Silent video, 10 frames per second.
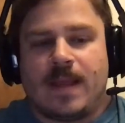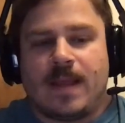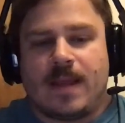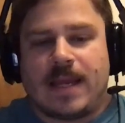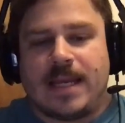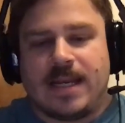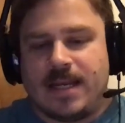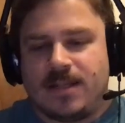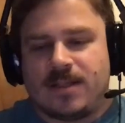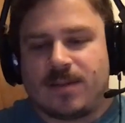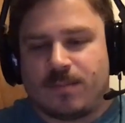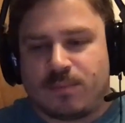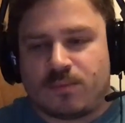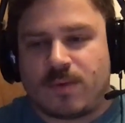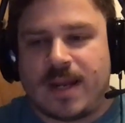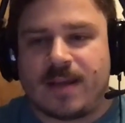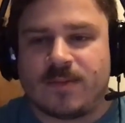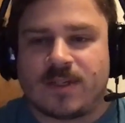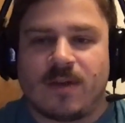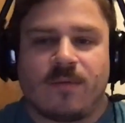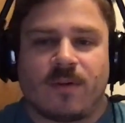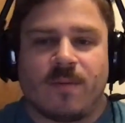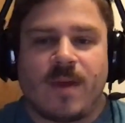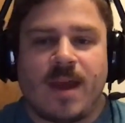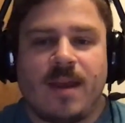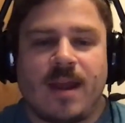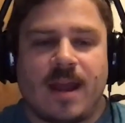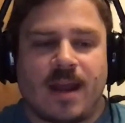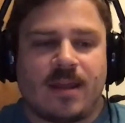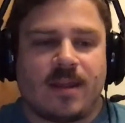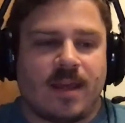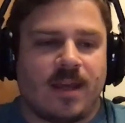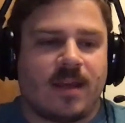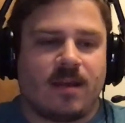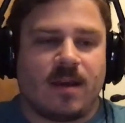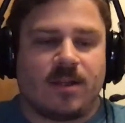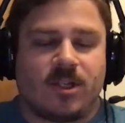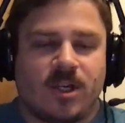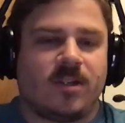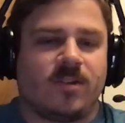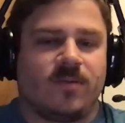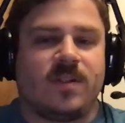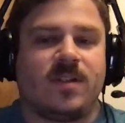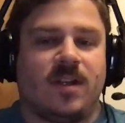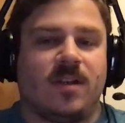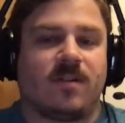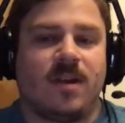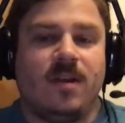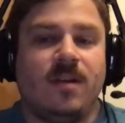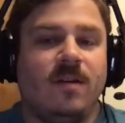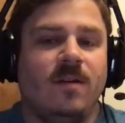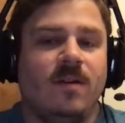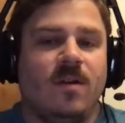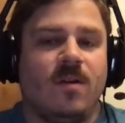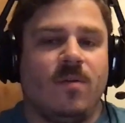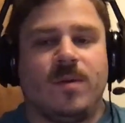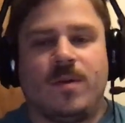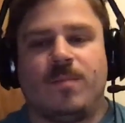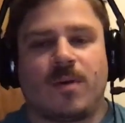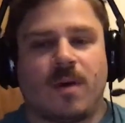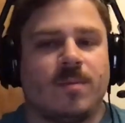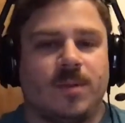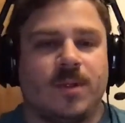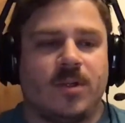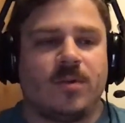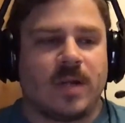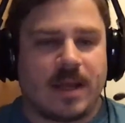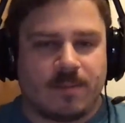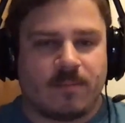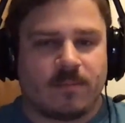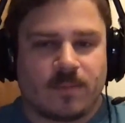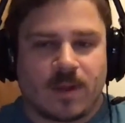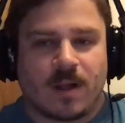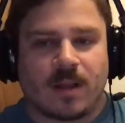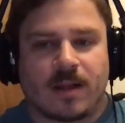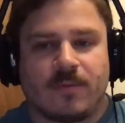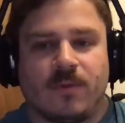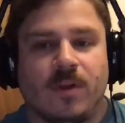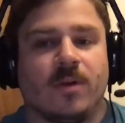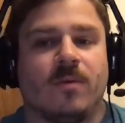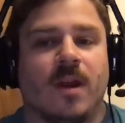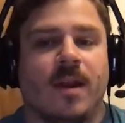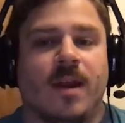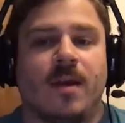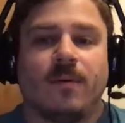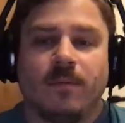He needs to break himself from that, and I think a change of scenery would probably do him a lot of good right now.